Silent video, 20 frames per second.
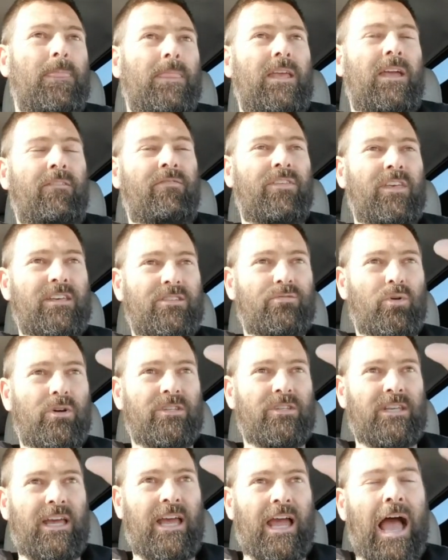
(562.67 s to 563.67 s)
If this
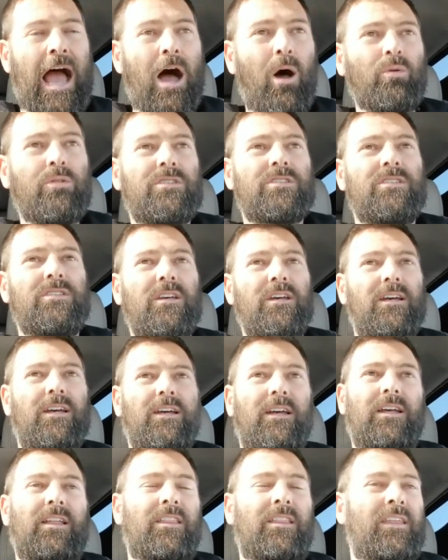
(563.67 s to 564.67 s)
was a house
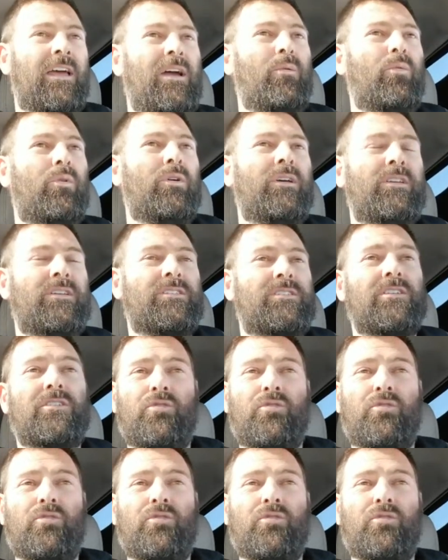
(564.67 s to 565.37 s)
that was